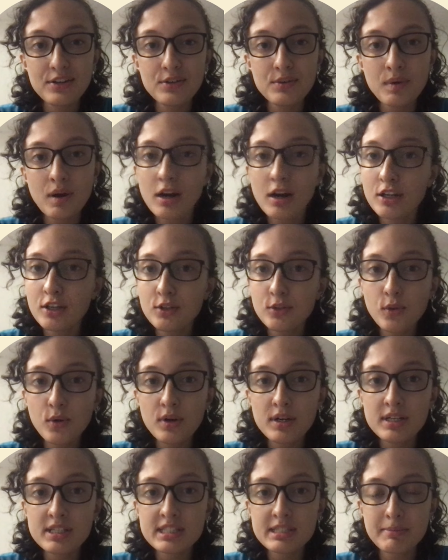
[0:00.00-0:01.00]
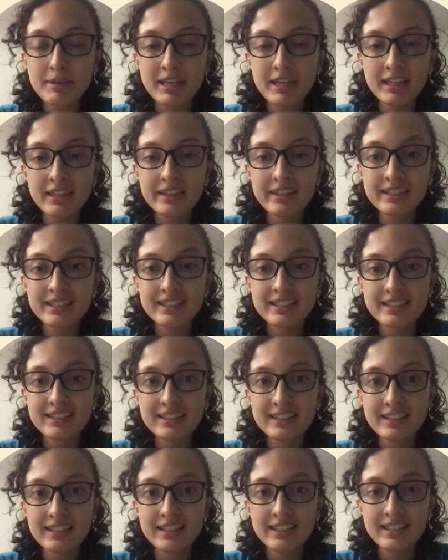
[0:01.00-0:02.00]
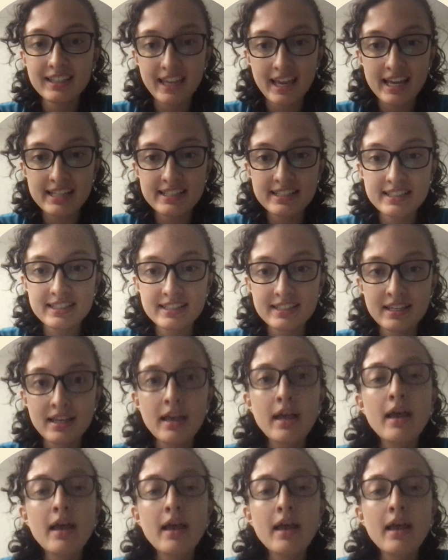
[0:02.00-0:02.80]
Hello, are you Laura Smith? Yes?